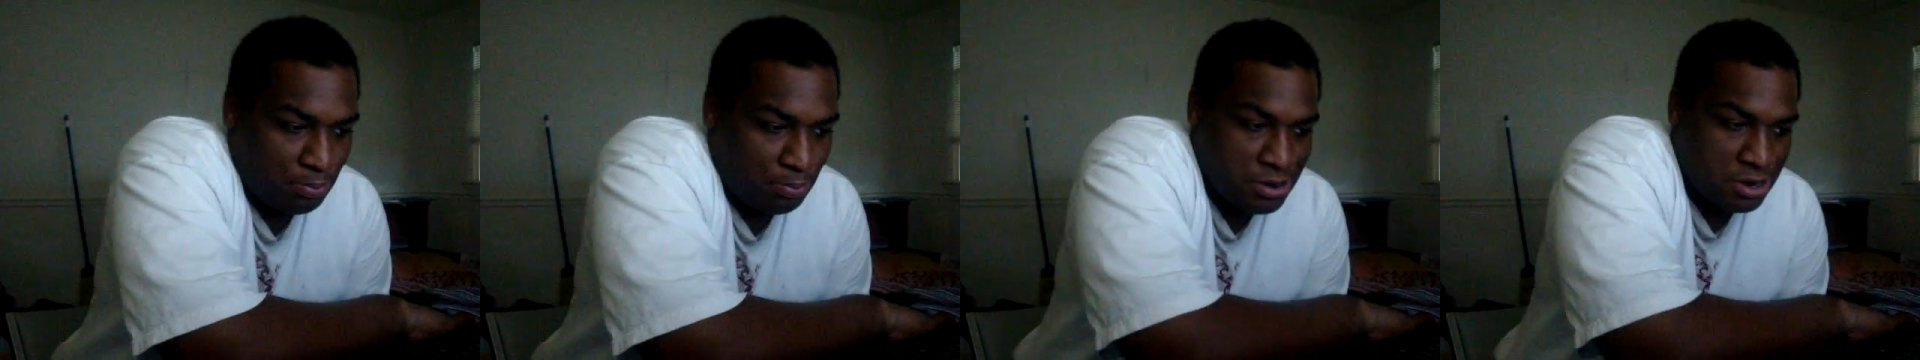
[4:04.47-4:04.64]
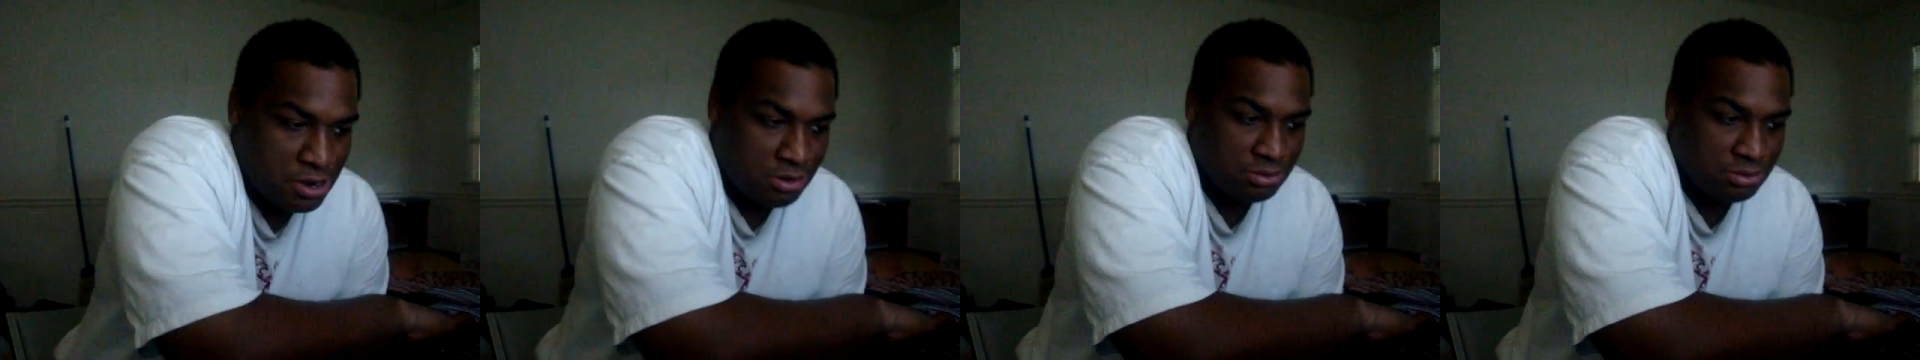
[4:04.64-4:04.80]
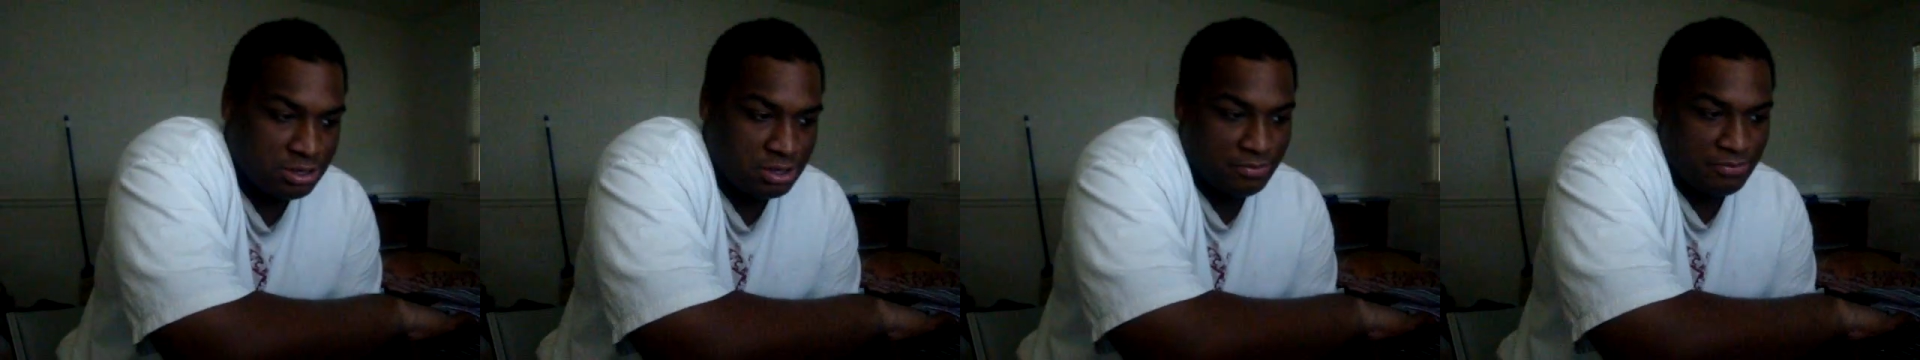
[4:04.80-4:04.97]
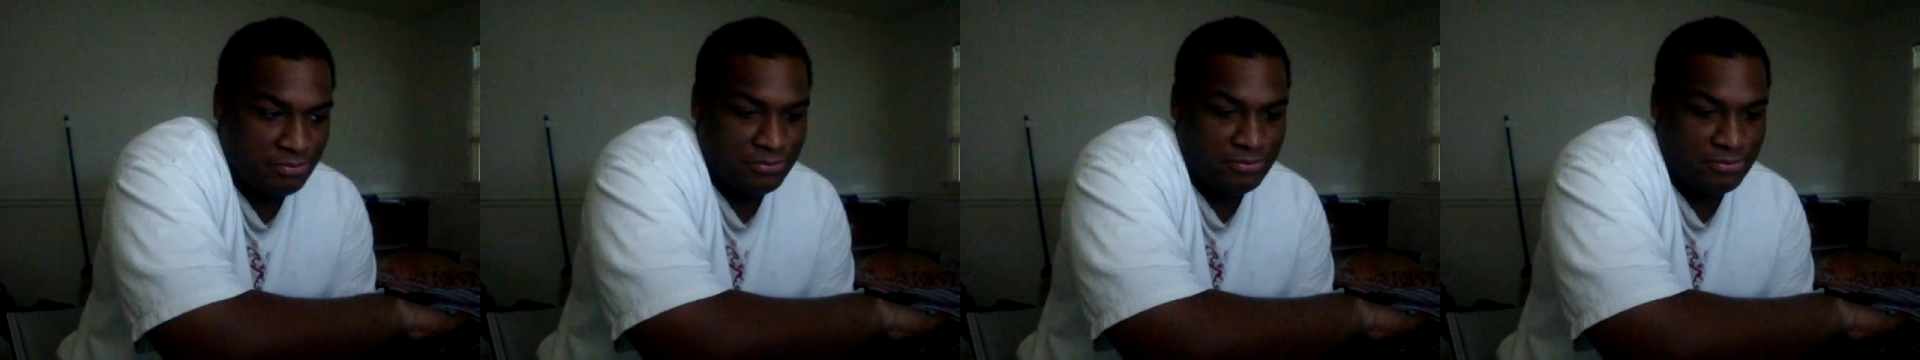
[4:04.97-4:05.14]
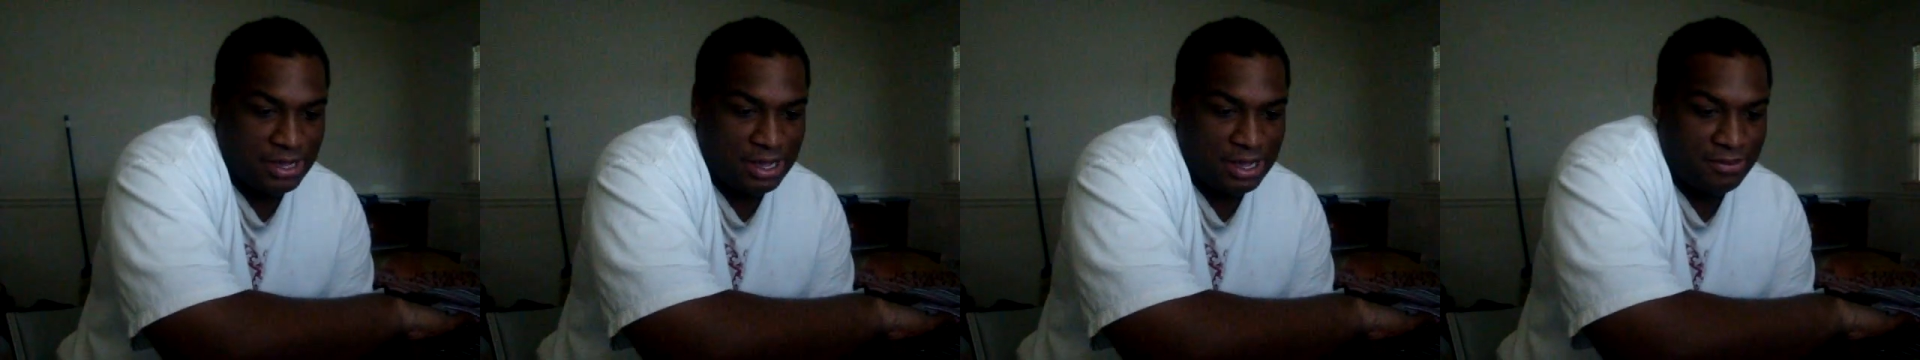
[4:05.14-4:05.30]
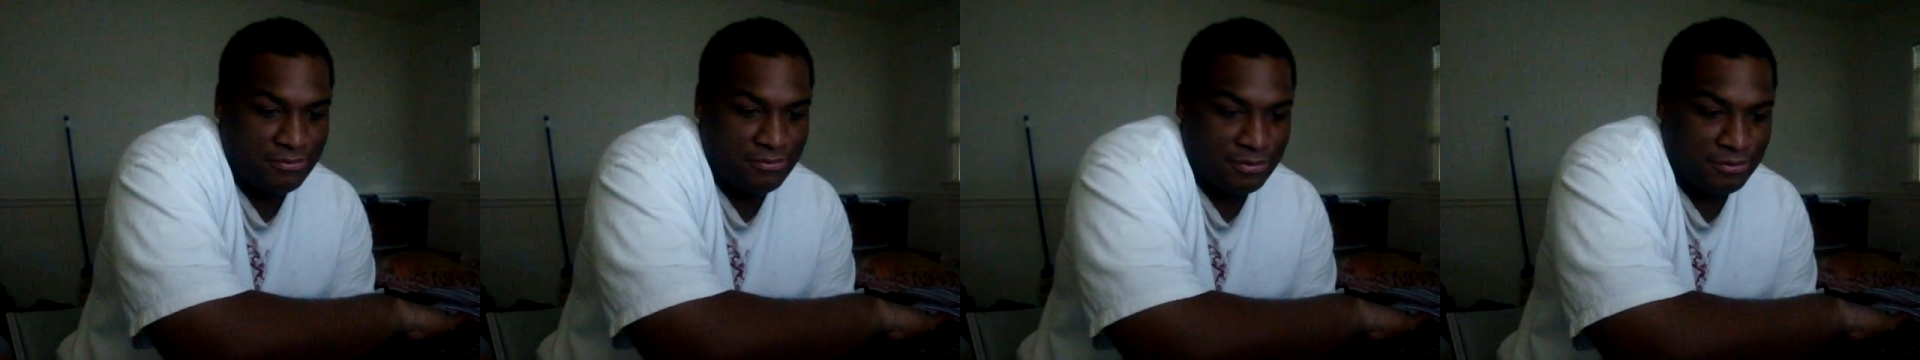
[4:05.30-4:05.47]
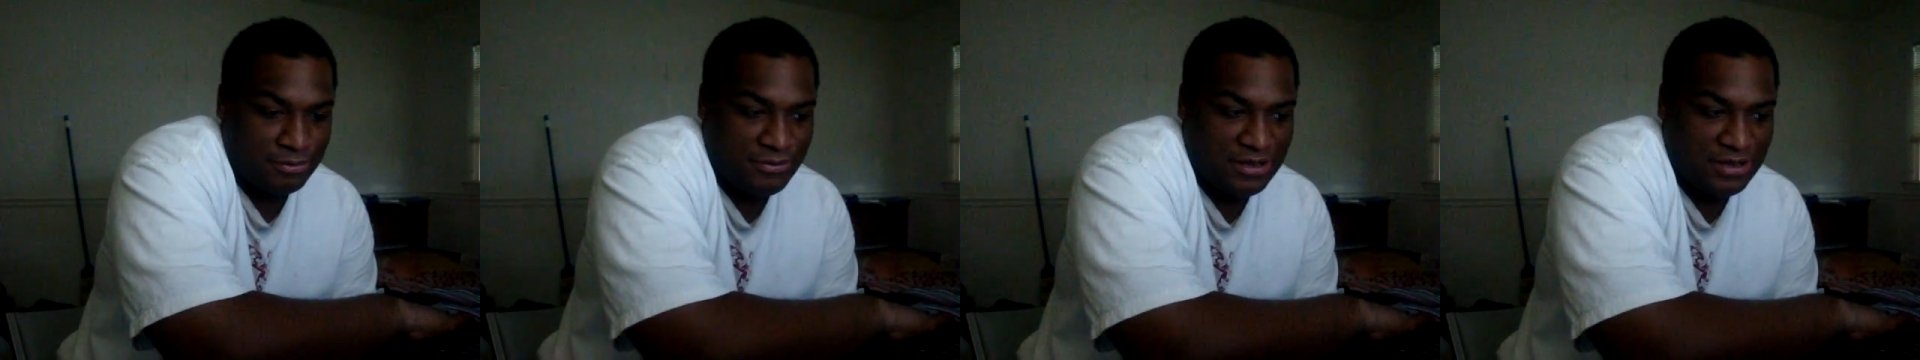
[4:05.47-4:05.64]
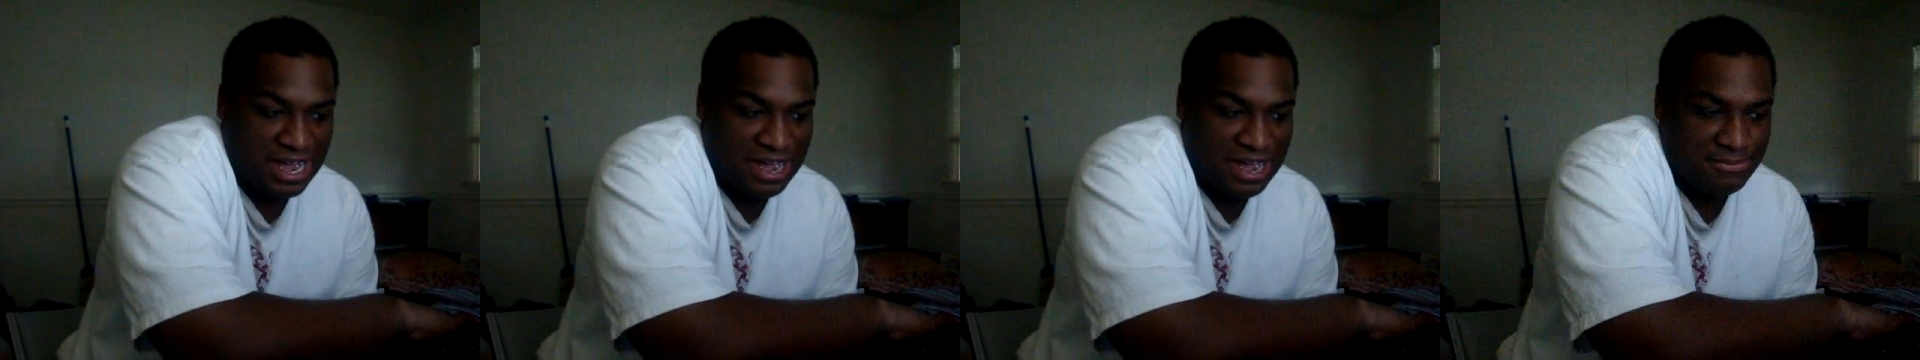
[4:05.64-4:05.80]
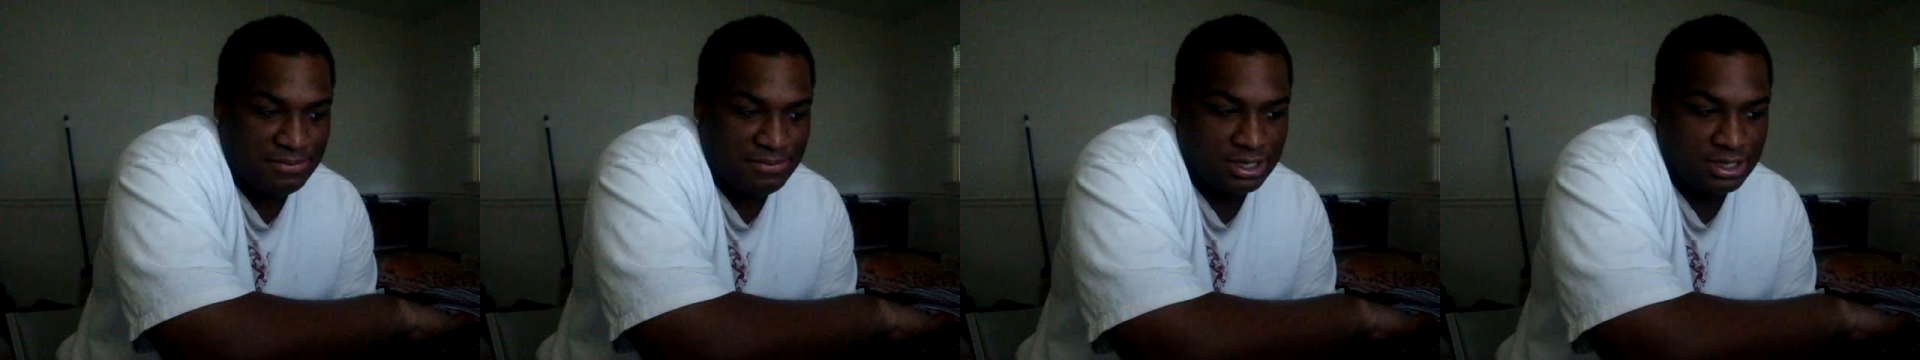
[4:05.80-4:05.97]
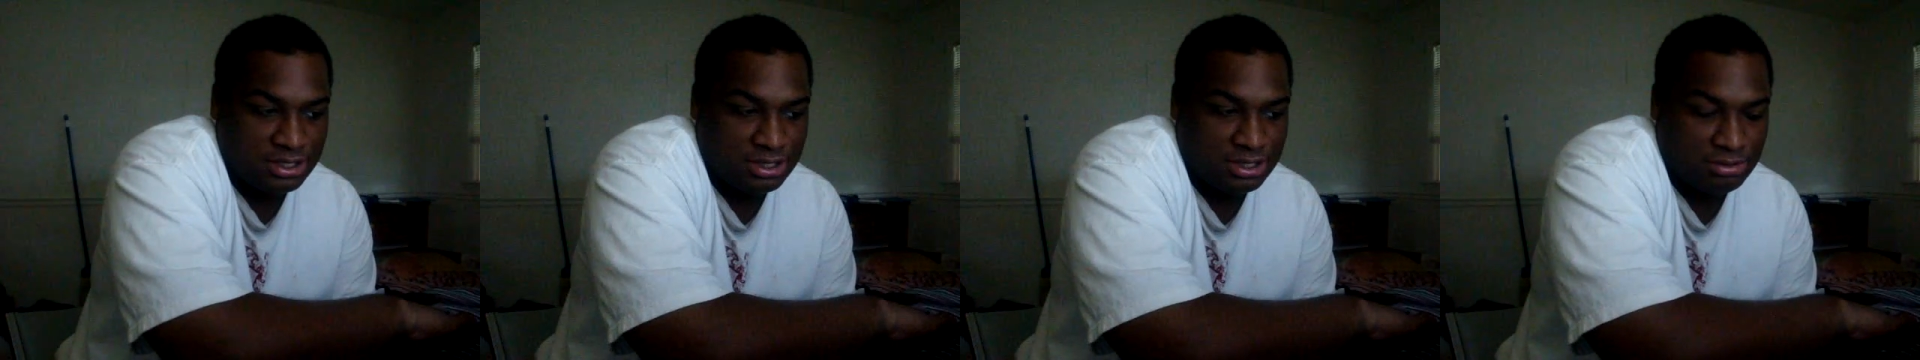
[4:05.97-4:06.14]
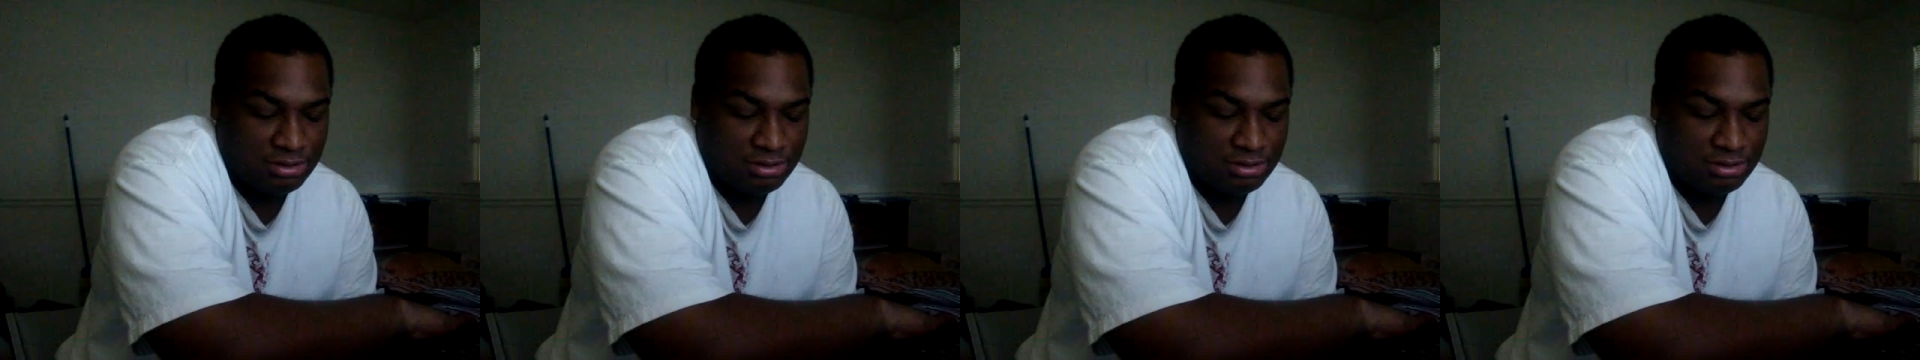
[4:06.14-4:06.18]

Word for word: pwned him for 5 minutes